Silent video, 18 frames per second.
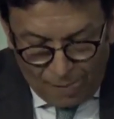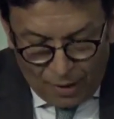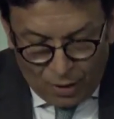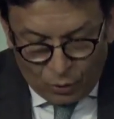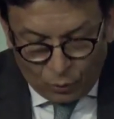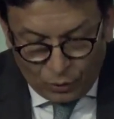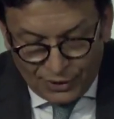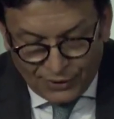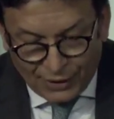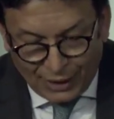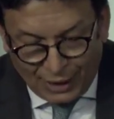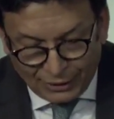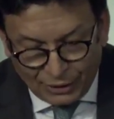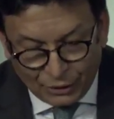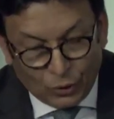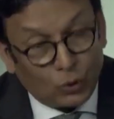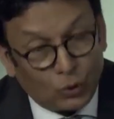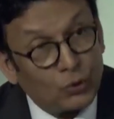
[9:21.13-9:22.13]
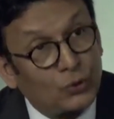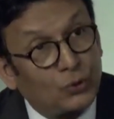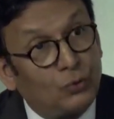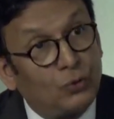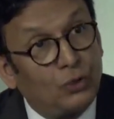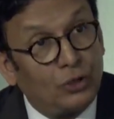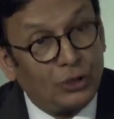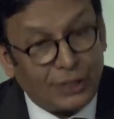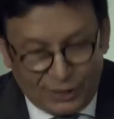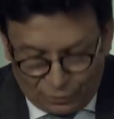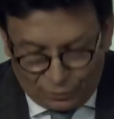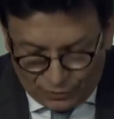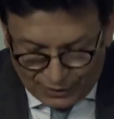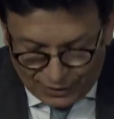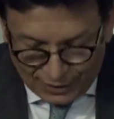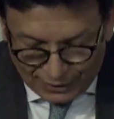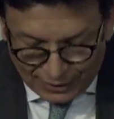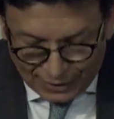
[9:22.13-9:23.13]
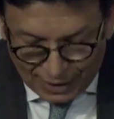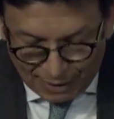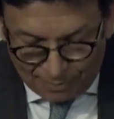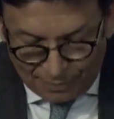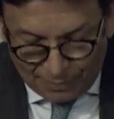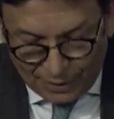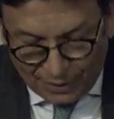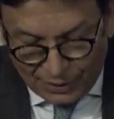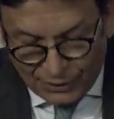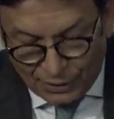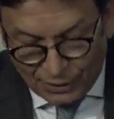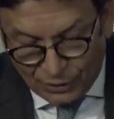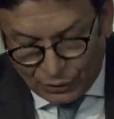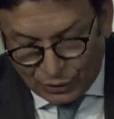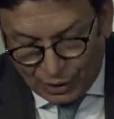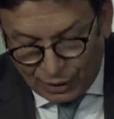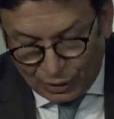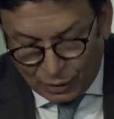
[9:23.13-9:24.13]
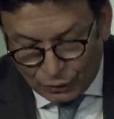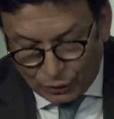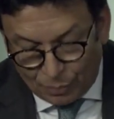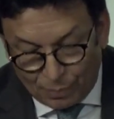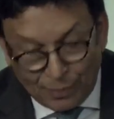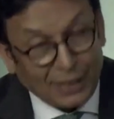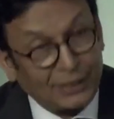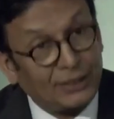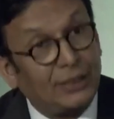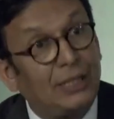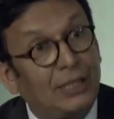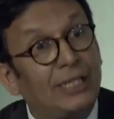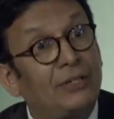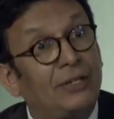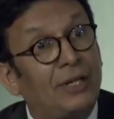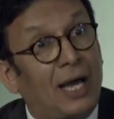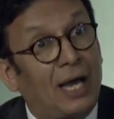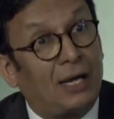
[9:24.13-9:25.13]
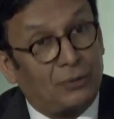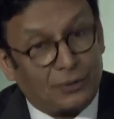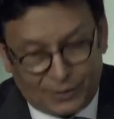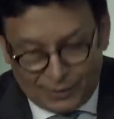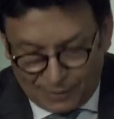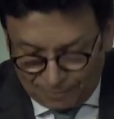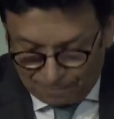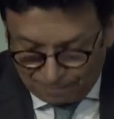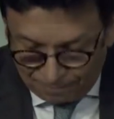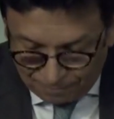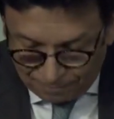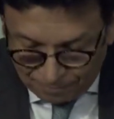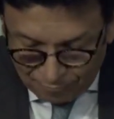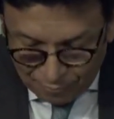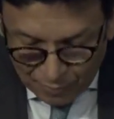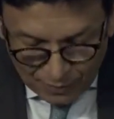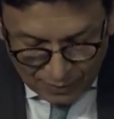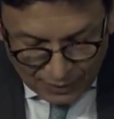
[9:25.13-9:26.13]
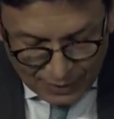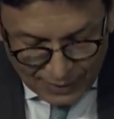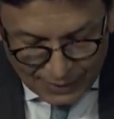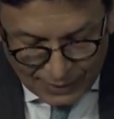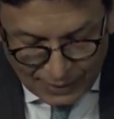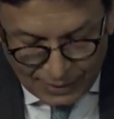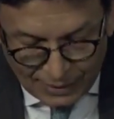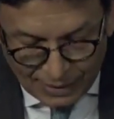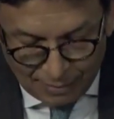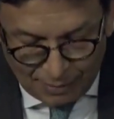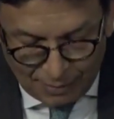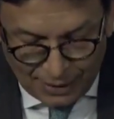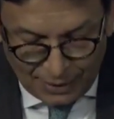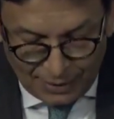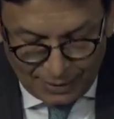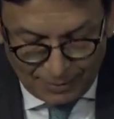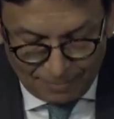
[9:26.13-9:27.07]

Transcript: We started also working on setting up a central counterparty clearinghouse, CCP.